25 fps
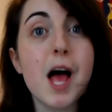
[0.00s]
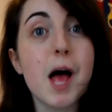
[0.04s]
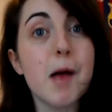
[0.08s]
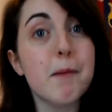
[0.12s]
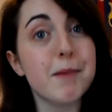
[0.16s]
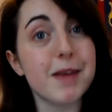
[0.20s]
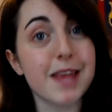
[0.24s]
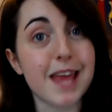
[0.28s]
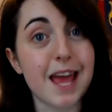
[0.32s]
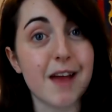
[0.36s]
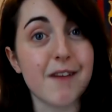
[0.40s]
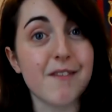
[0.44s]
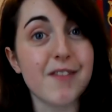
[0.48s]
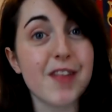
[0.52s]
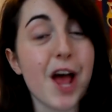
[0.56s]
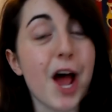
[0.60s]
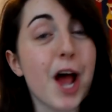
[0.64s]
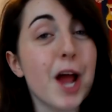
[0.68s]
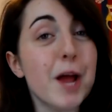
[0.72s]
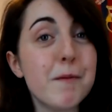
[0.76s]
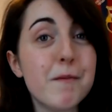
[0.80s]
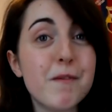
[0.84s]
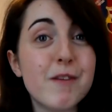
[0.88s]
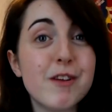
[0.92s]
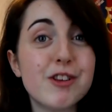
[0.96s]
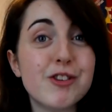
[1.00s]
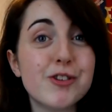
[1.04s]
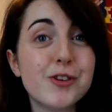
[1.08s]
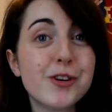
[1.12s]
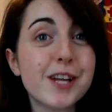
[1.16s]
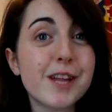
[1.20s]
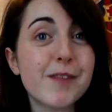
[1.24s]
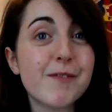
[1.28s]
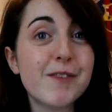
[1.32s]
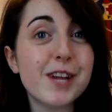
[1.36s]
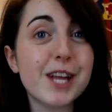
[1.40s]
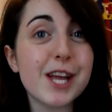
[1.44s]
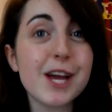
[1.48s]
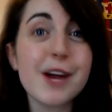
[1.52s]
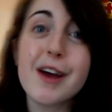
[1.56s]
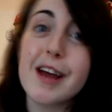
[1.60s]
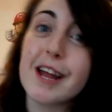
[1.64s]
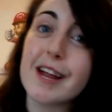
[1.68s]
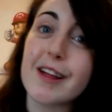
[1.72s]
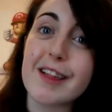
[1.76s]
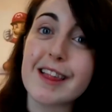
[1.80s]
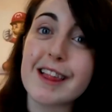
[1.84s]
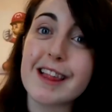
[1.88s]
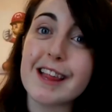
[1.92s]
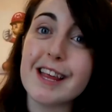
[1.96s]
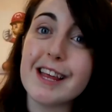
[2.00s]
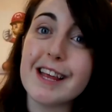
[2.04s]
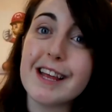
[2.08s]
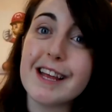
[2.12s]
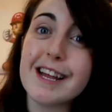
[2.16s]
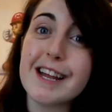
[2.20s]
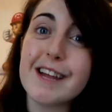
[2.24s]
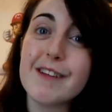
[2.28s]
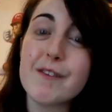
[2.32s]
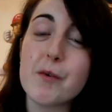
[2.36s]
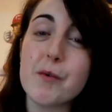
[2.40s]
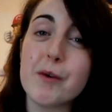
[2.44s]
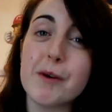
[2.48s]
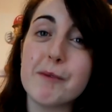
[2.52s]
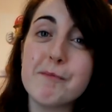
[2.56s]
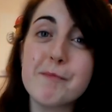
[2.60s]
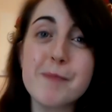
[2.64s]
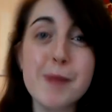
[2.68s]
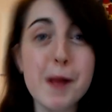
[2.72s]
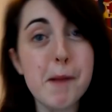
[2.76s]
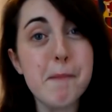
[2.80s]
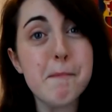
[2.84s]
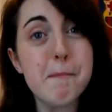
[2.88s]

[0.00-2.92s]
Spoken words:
But yeah, I hope you enjoyed this video, and I'll see you in another one.